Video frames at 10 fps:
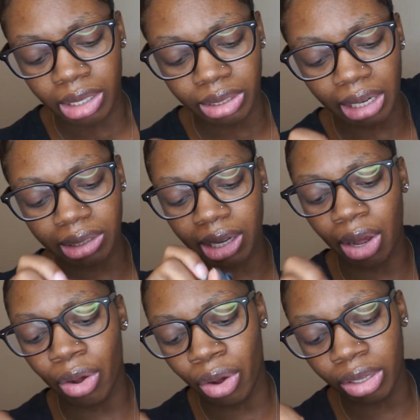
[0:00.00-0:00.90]
So I just
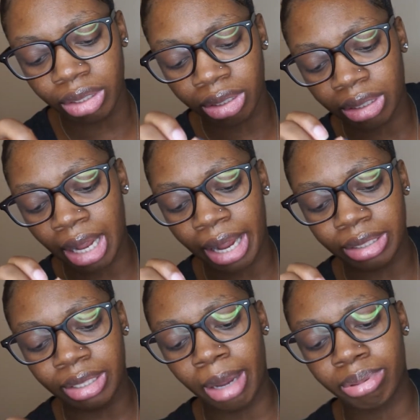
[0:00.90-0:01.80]
got all like
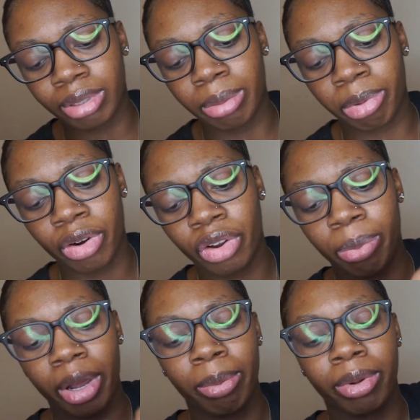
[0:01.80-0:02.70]
types of purple
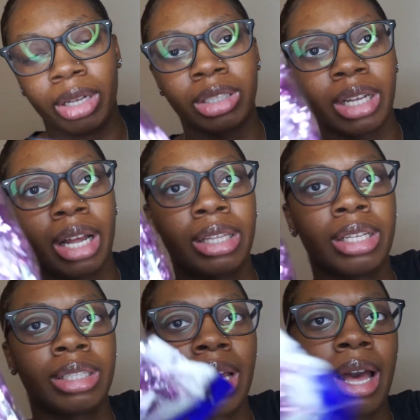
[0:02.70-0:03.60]
paper. I just got
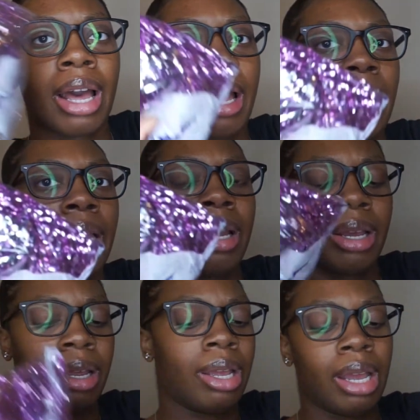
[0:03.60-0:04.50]
this kind.
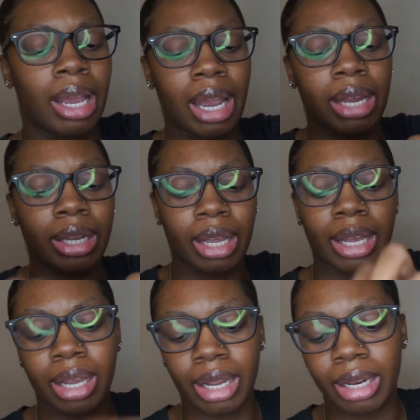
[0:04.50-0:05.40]
And
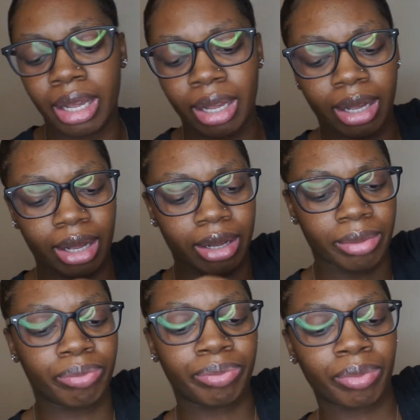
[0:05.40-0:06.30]
then
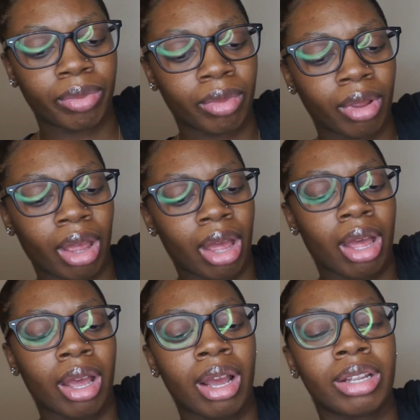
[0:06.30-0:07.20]
um,
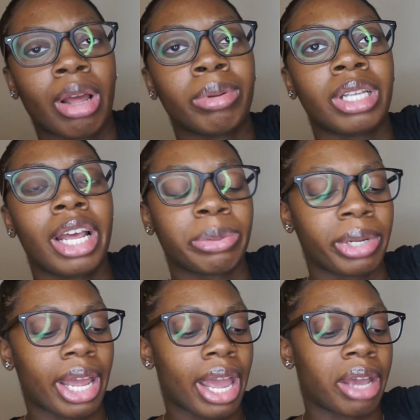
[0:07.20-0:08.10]
that was the last
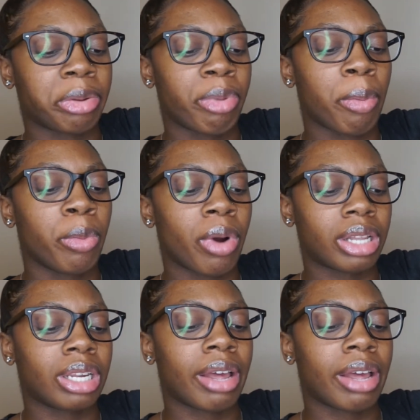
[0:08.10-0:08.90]
one they had, the purple one. Then